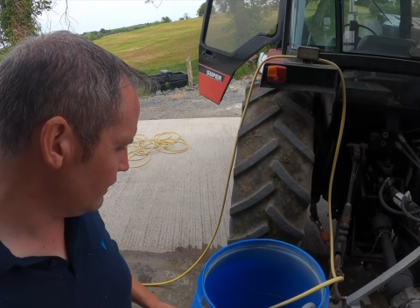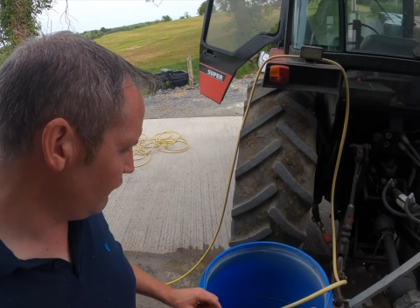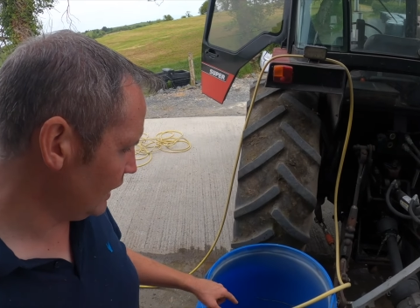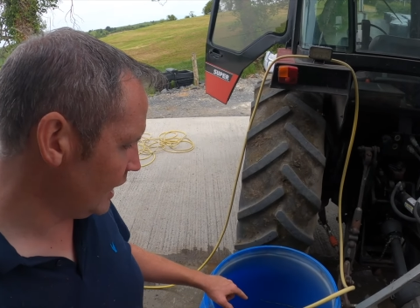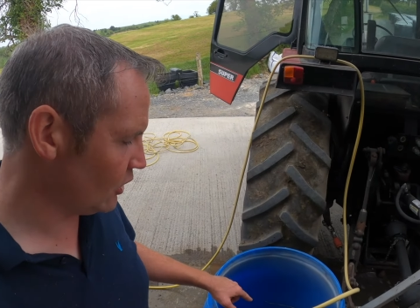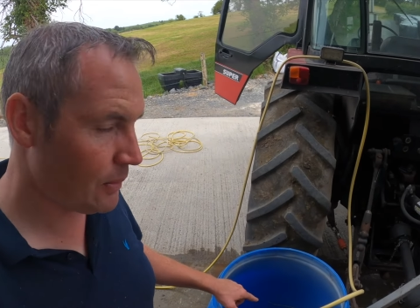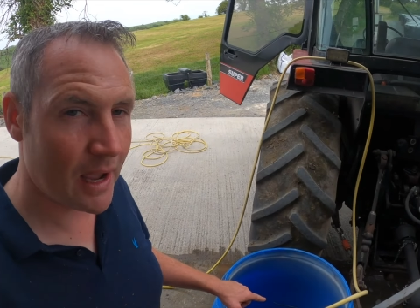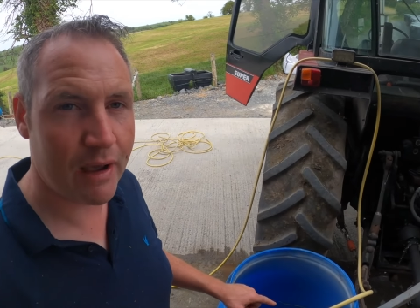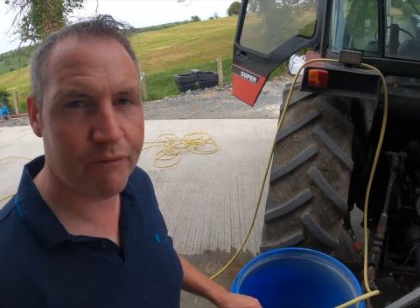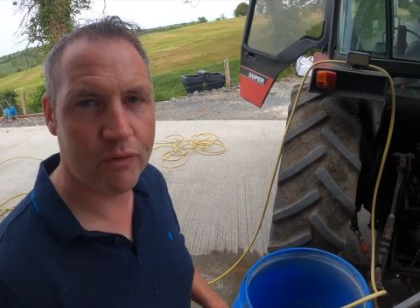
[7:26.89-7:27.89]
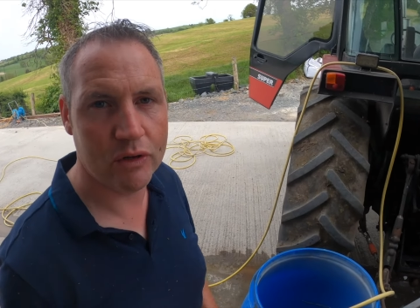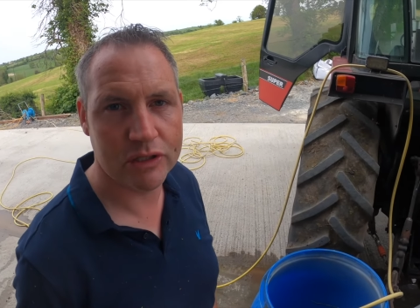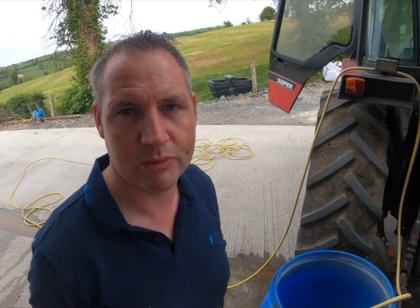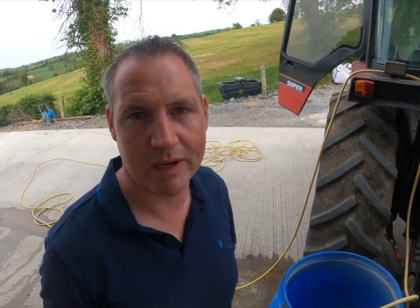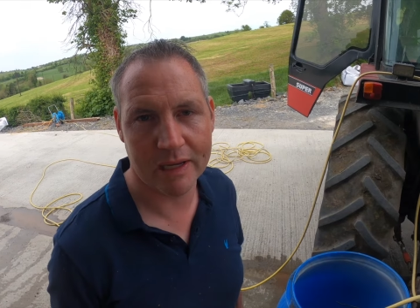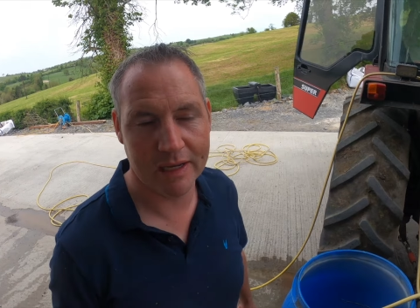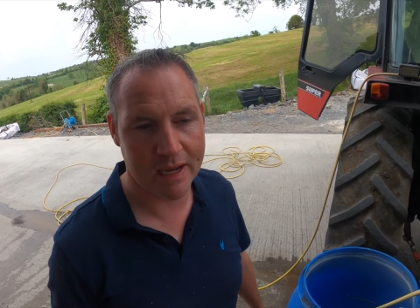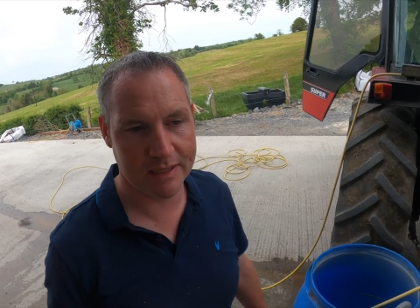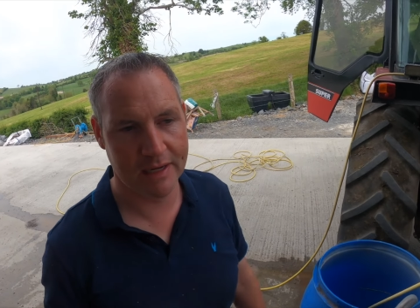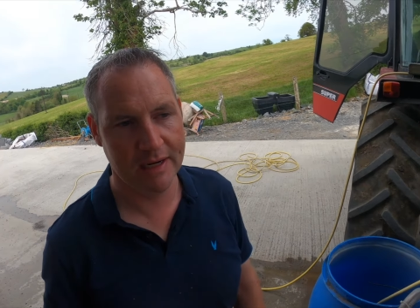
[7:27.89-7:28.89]
to fill that up half full, so I can
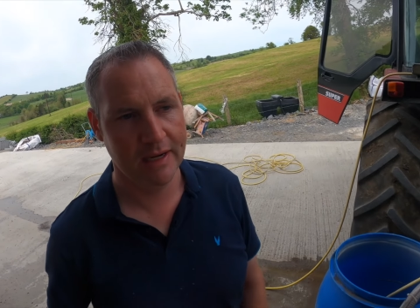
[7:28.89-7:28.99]
get